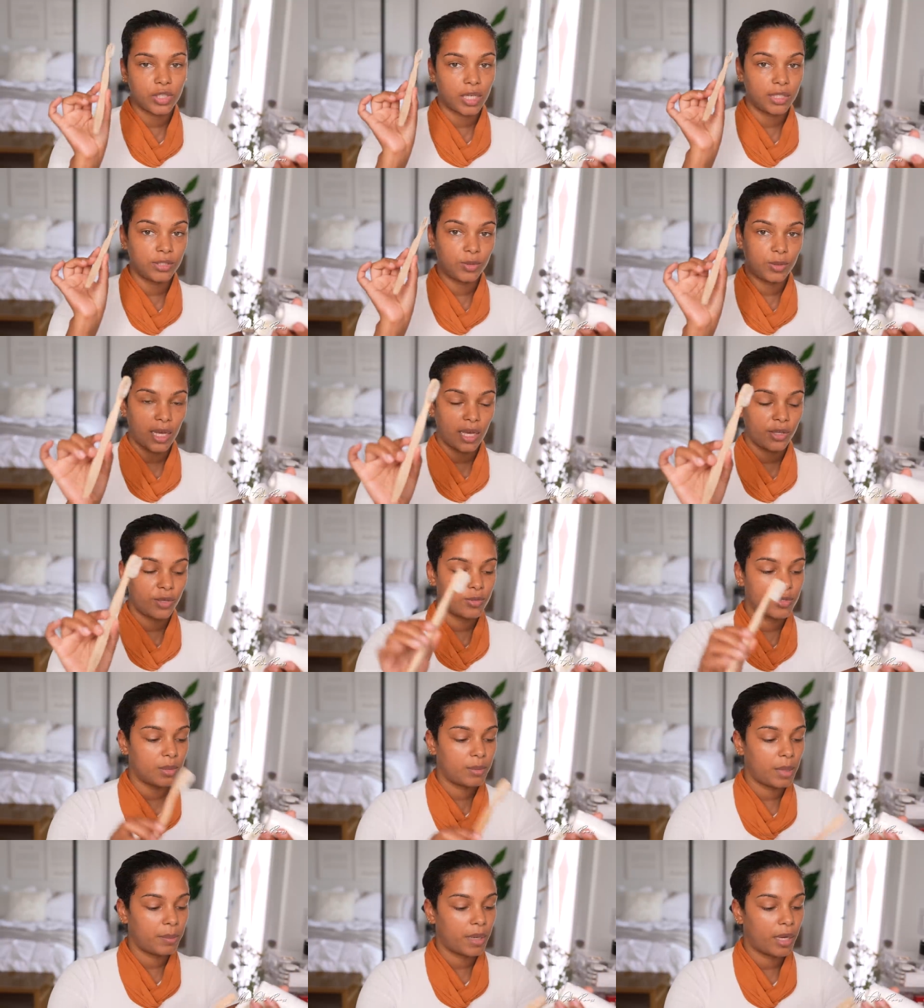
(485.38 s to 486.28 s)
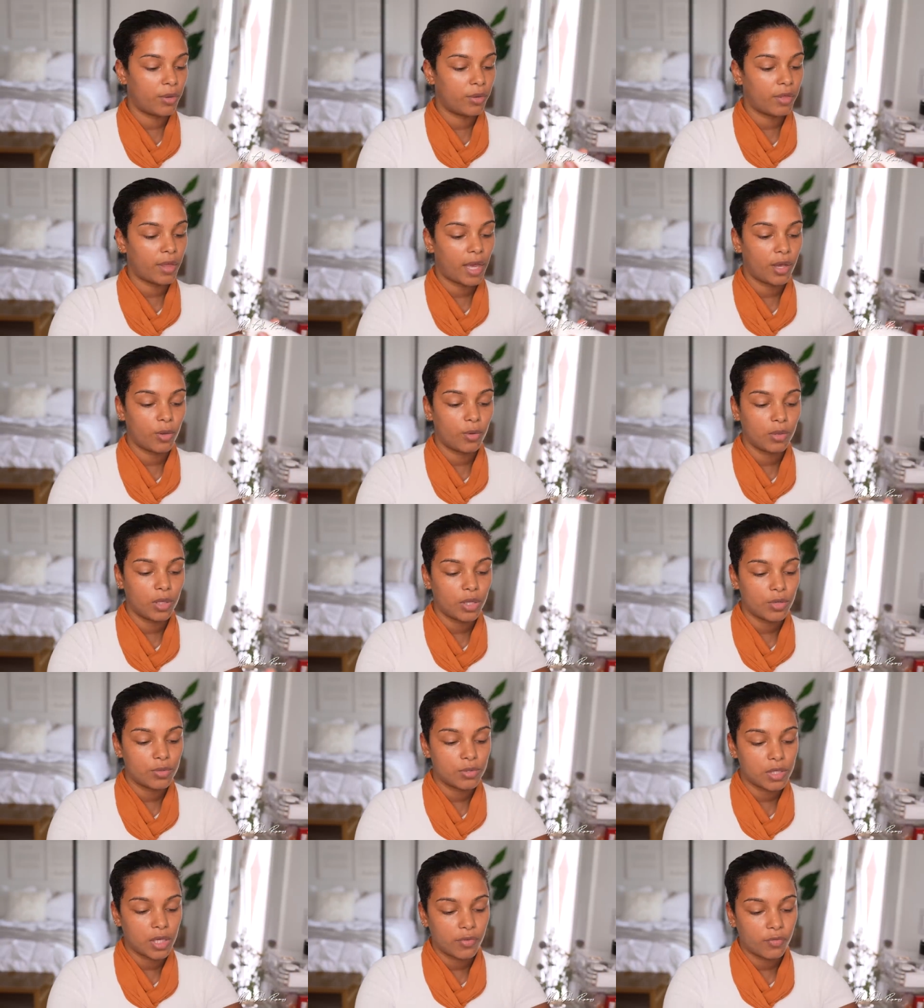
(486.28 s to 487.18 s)
that I do not use in my mouth. I only
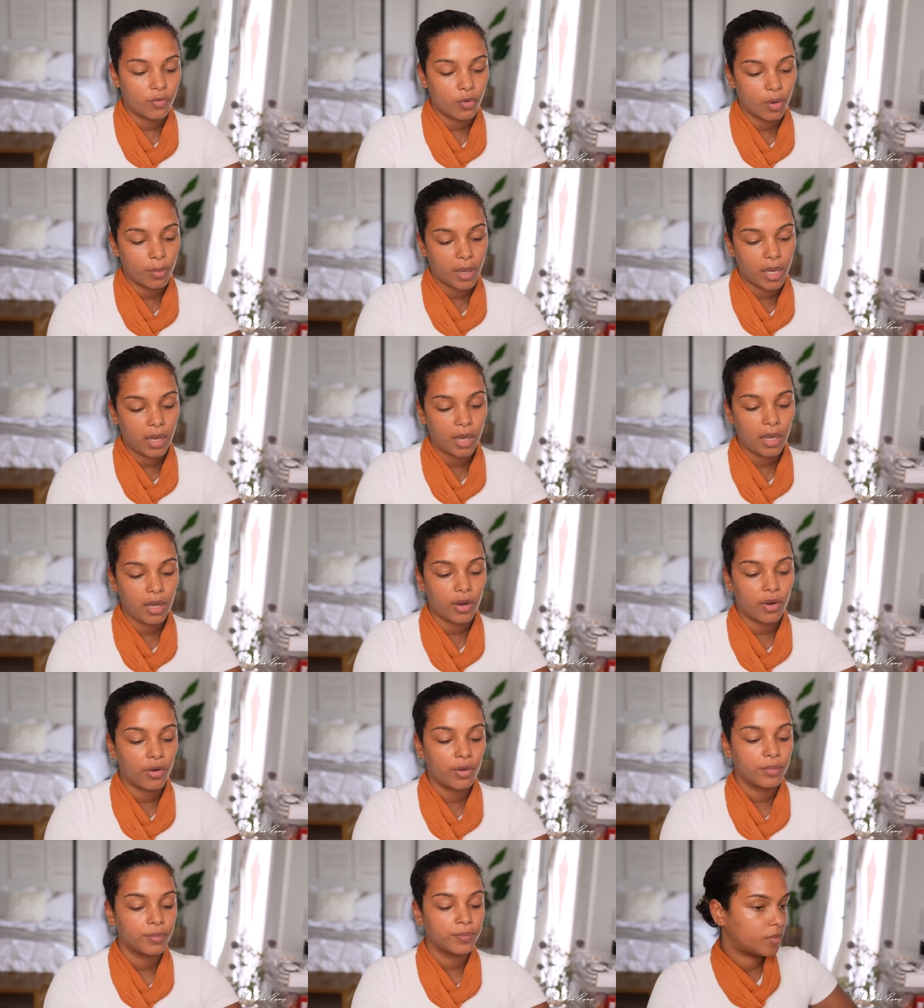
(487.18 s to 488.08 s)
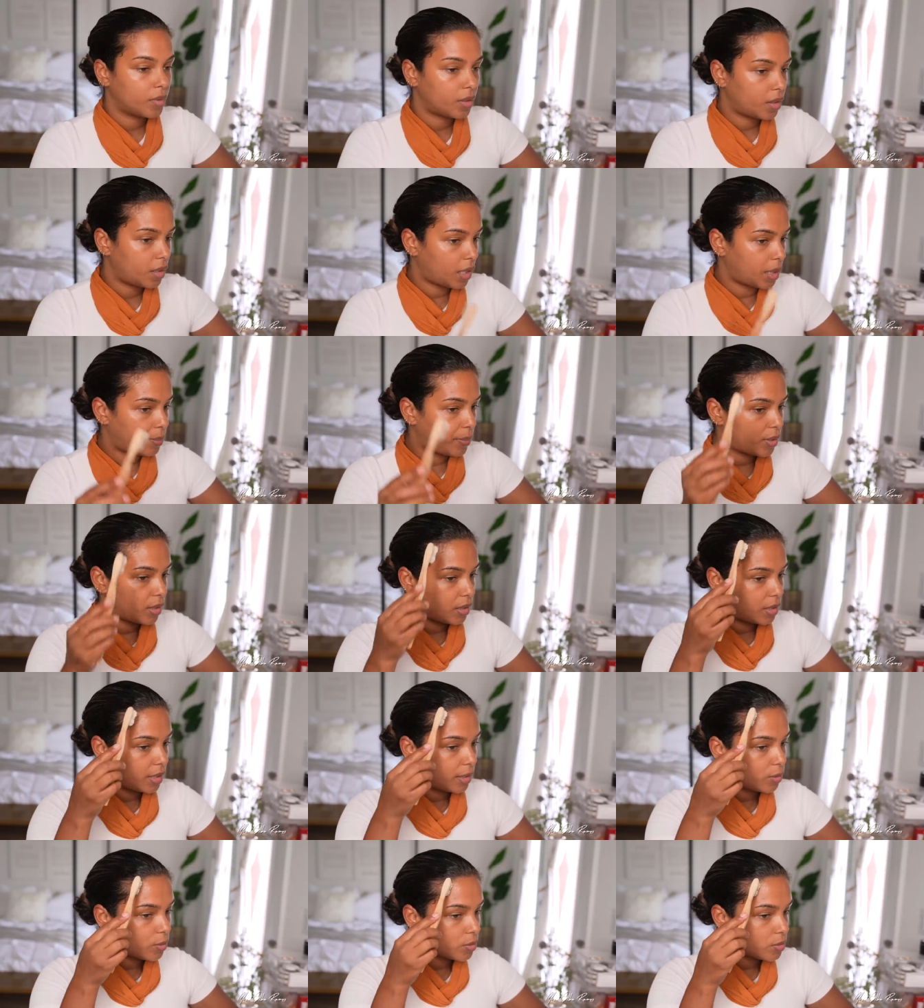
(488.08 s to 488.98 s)
use it for my hair. And I put a
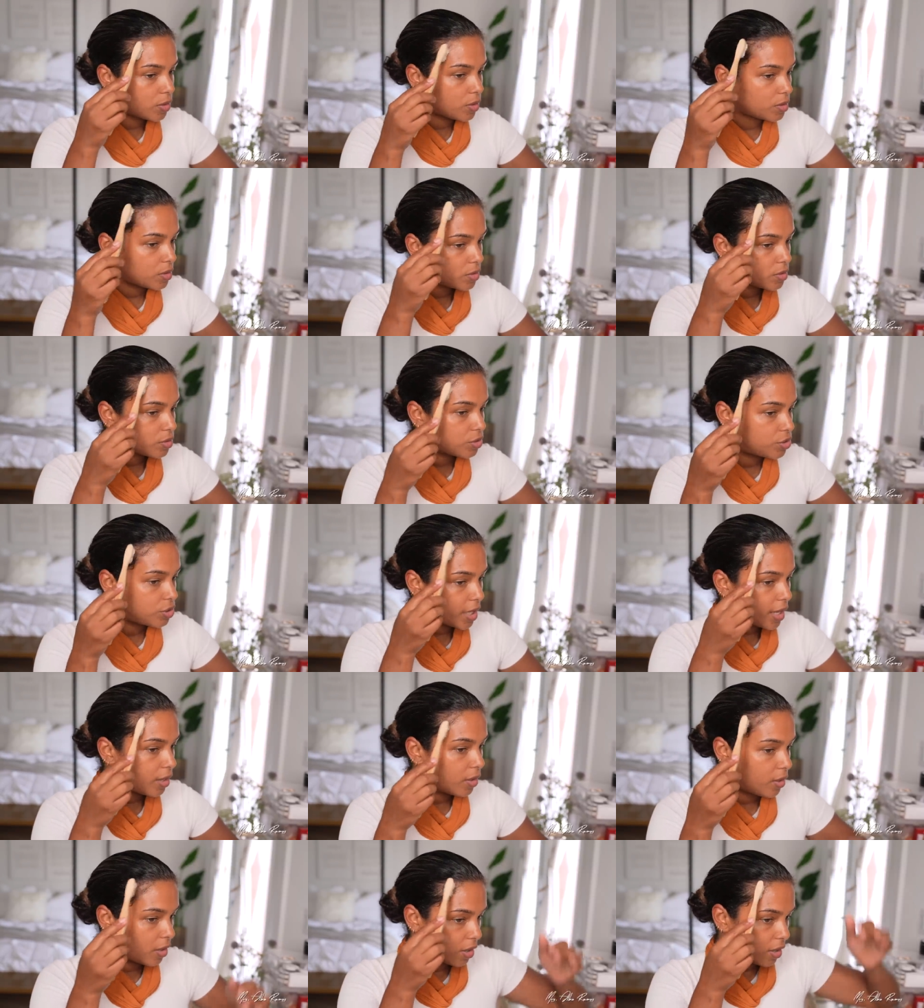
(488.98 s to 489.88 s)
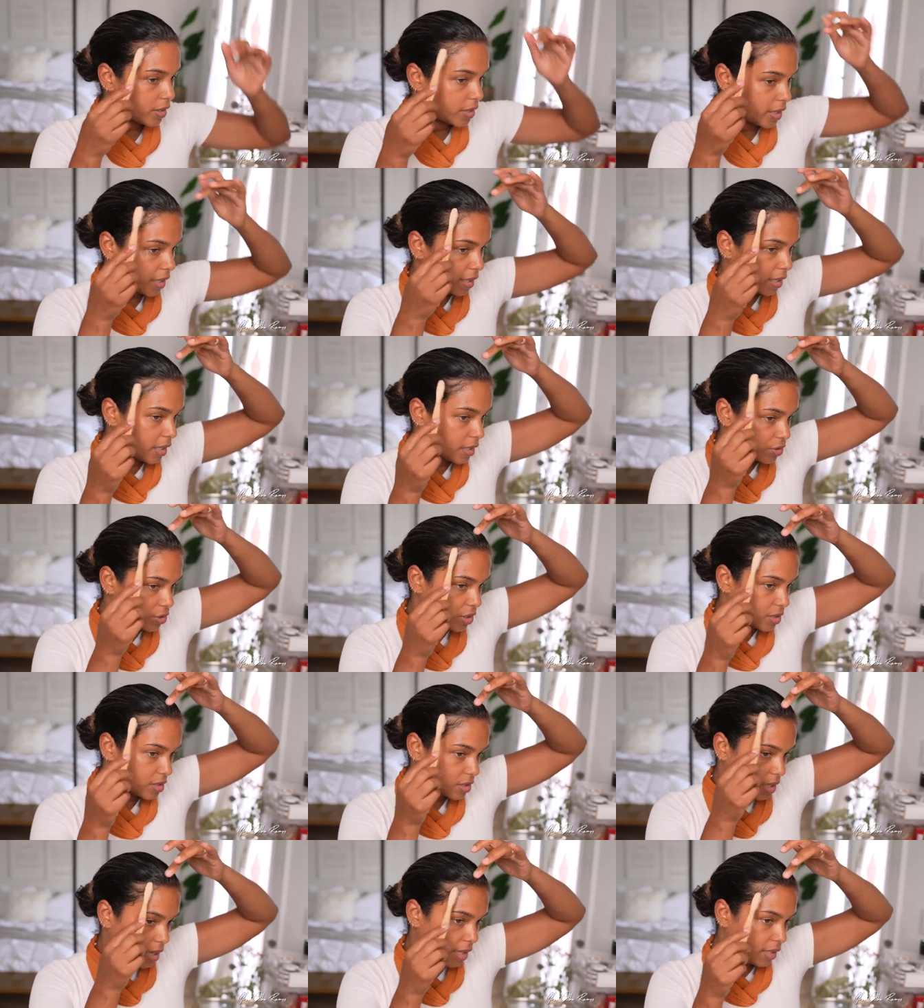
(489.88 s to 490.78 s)
little gel on it and
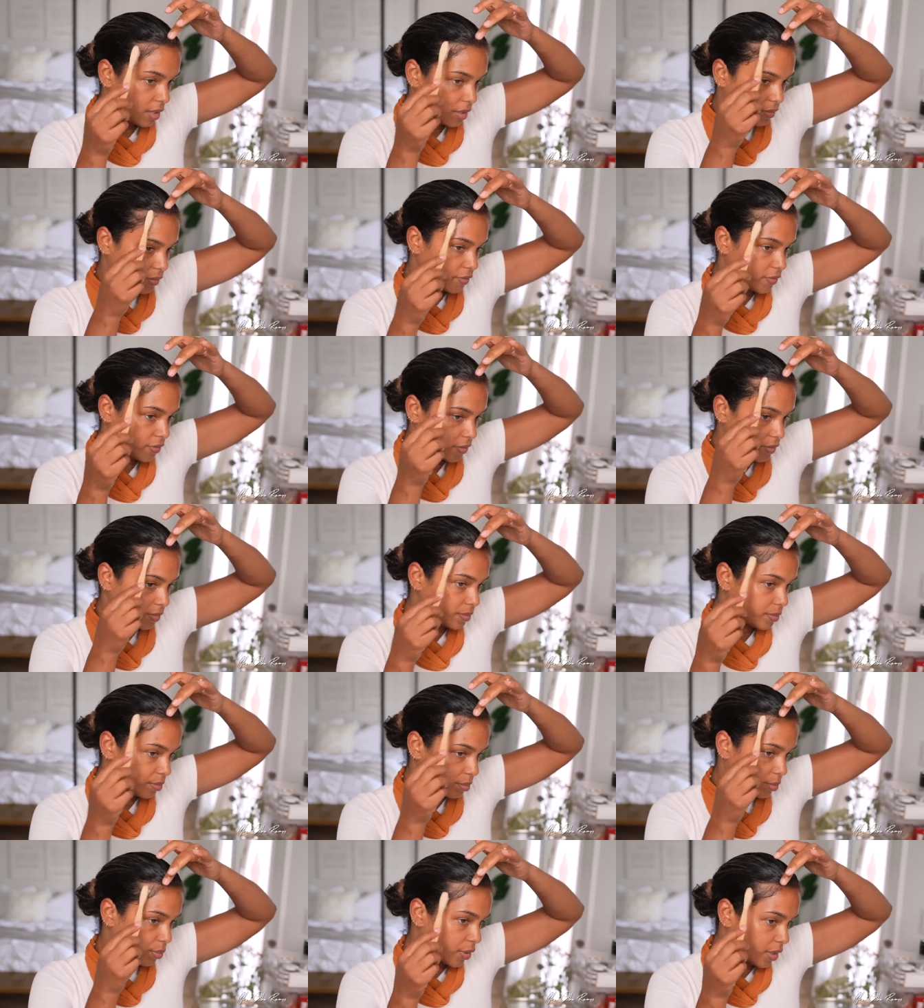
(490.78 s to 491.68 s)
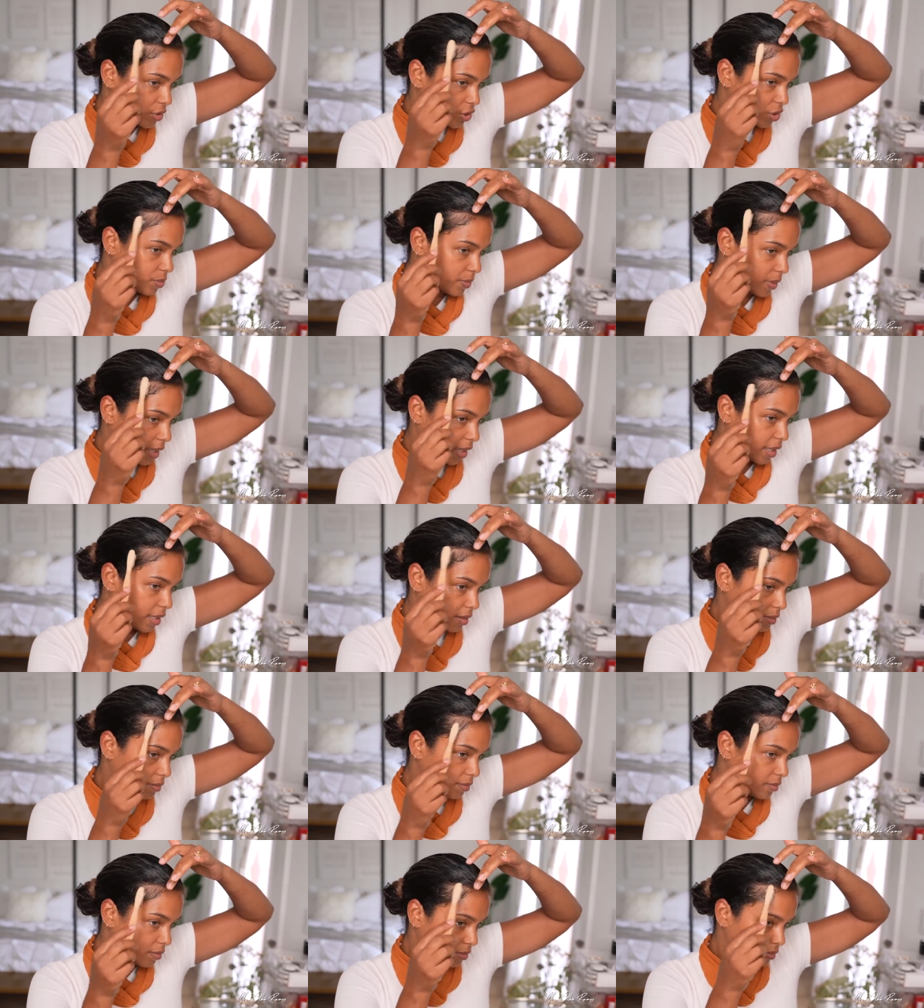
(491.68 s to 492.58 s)
just kind of brush my
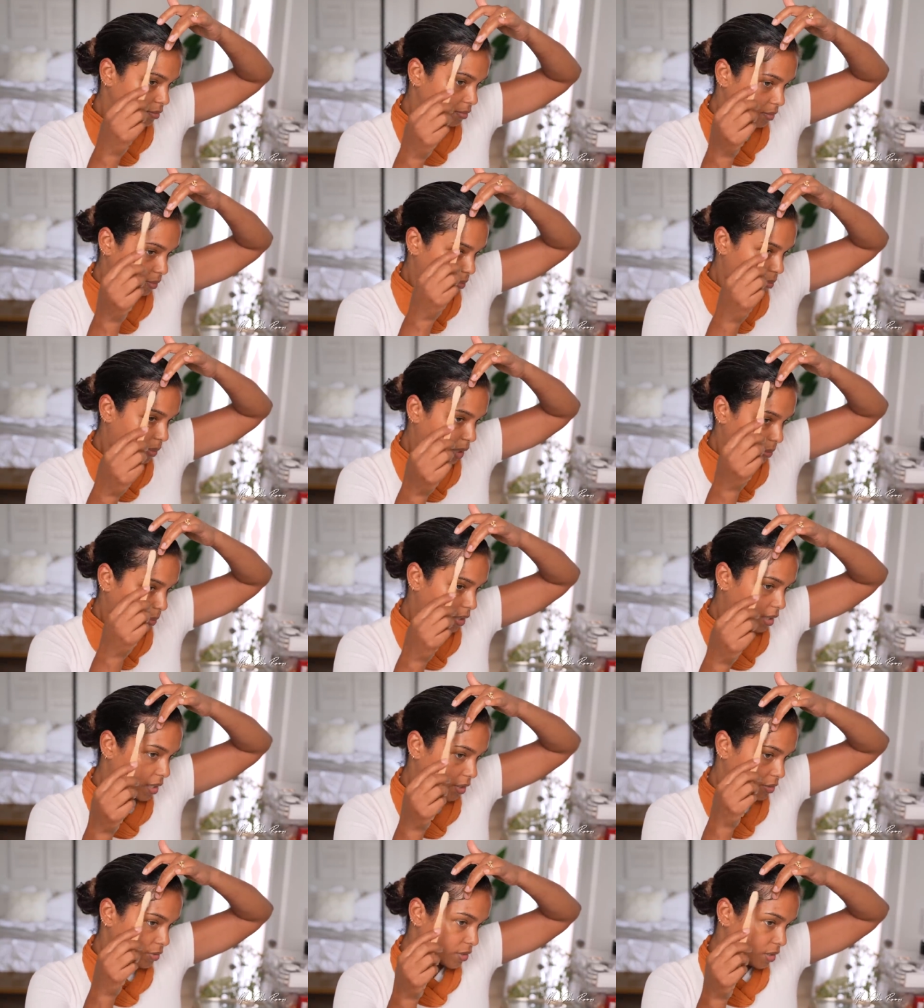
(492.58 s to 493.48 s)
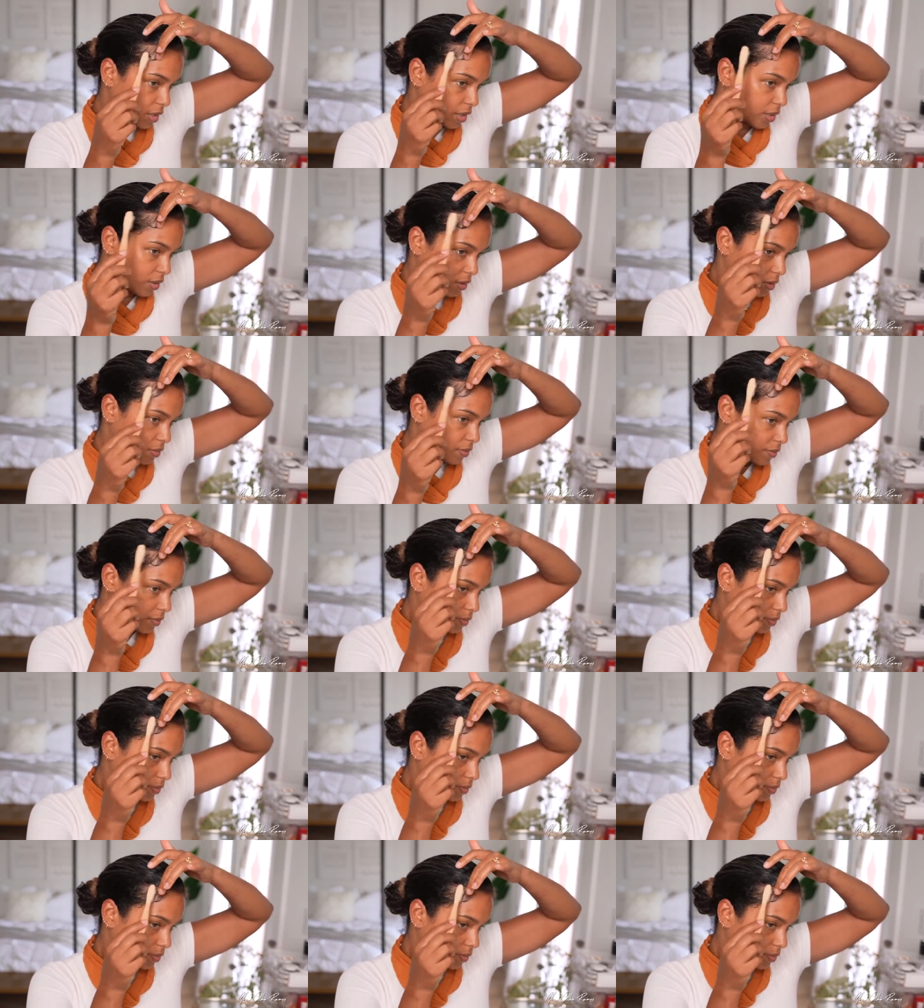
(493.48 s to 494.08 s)
baby hairs a little.